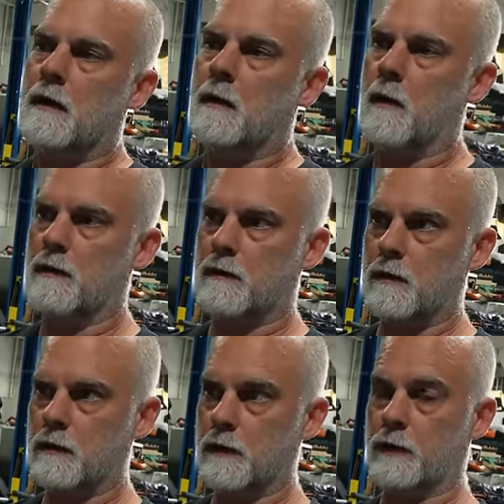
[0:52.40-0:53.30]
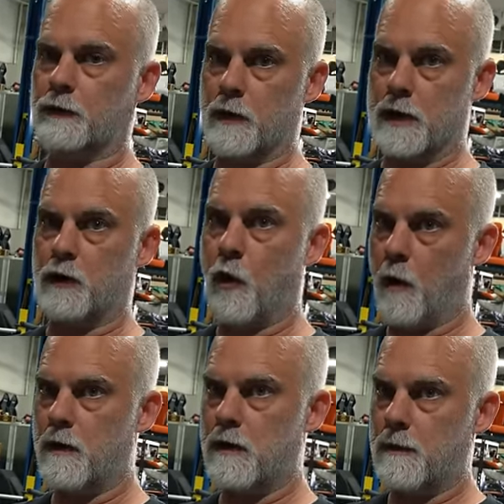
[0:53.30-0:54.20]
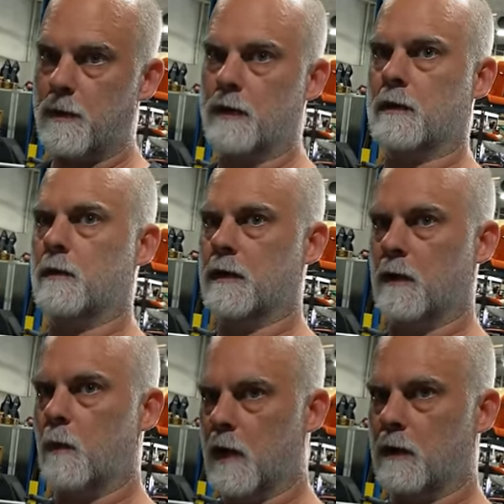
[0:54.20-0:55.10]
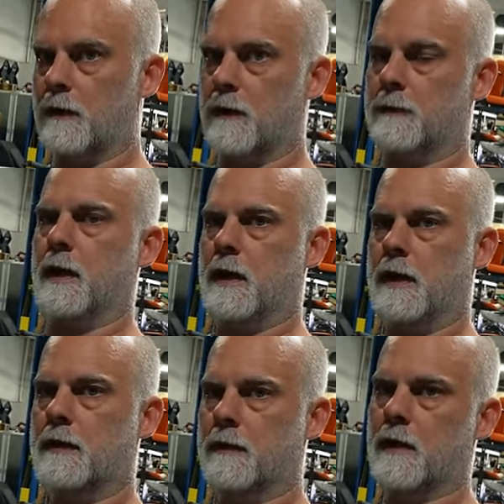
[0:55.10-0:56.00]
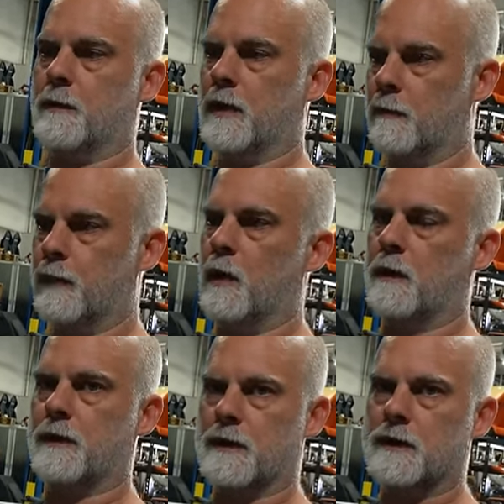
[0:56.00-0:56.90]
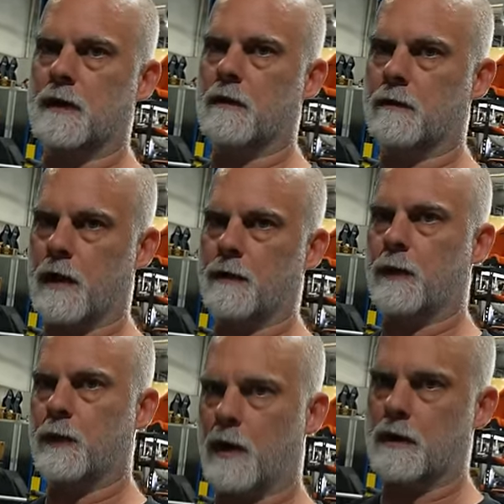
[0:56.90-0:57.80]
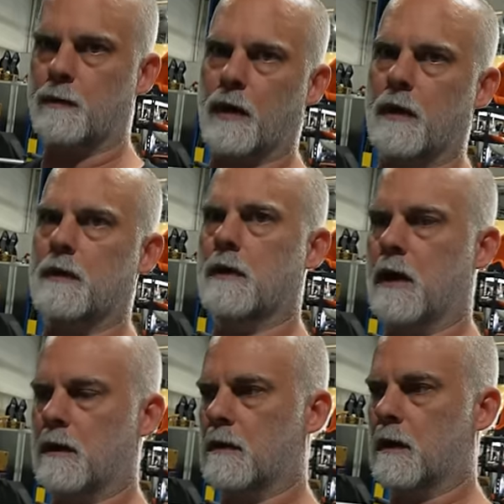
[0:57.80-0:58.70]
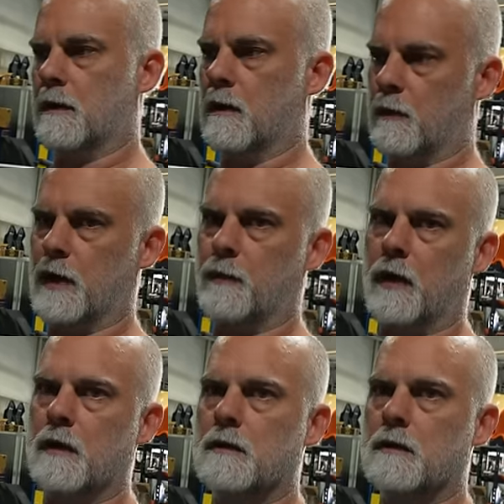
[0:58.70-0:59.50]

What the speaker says: oil cooler was recored, I think when they welded it, they heated it up and it broke the seal around the threaded part, not on the O-ring part.